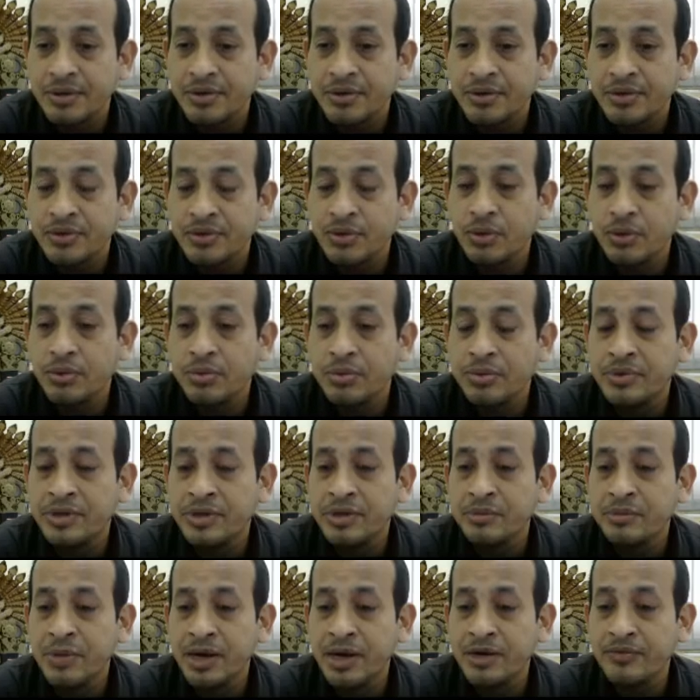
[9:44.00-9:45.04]
So
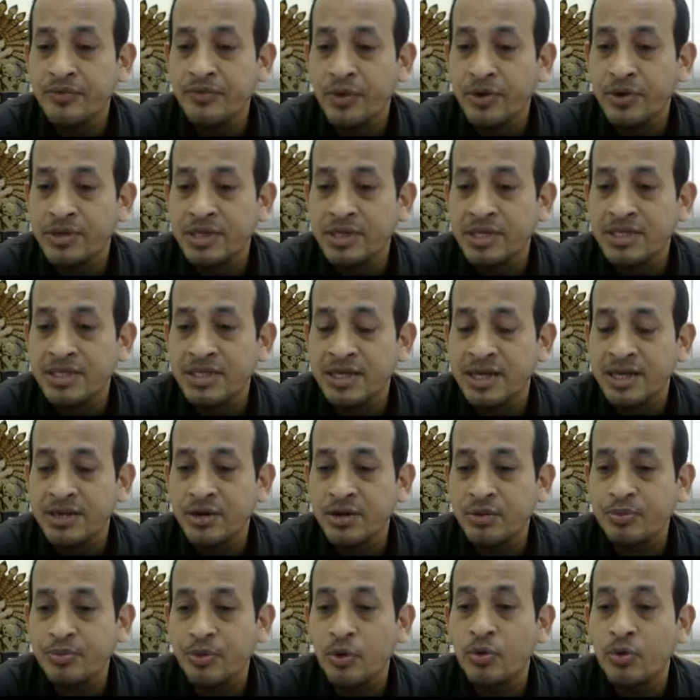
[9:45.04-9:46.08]
demand for this kind
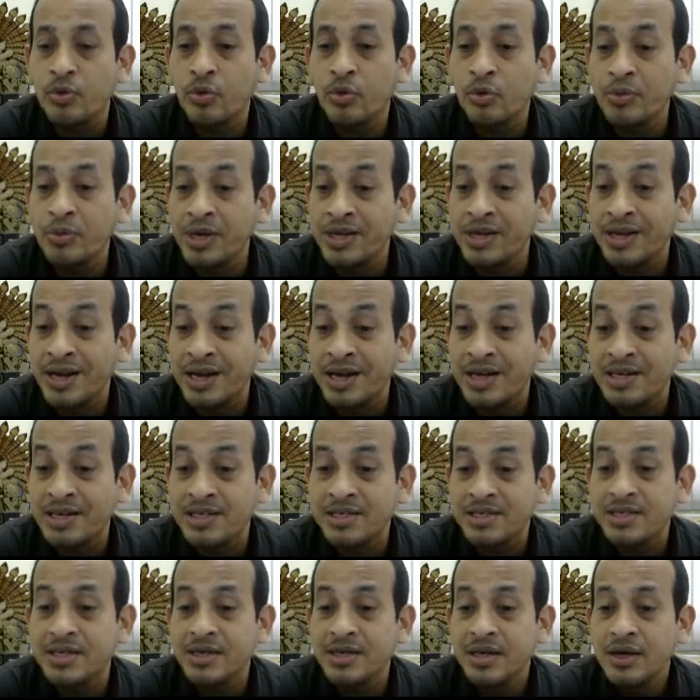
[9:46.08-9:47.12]
of room
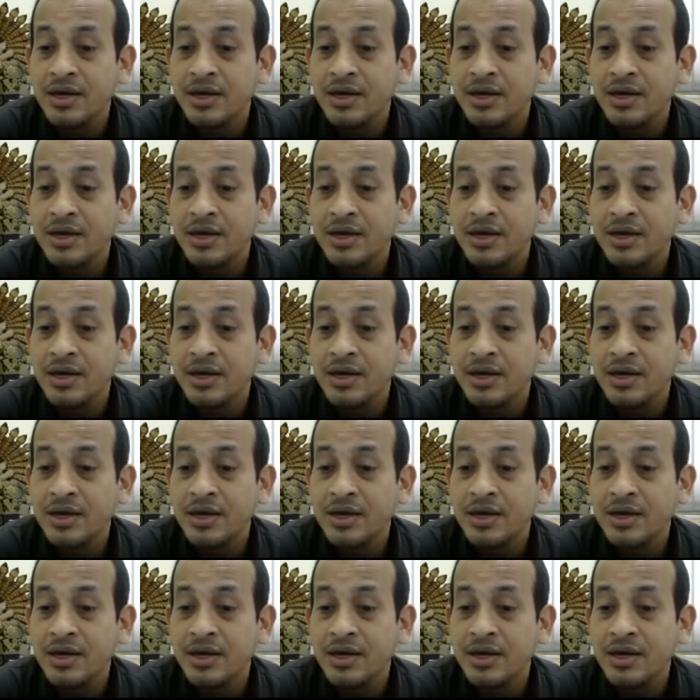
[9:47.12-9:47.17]
heaters,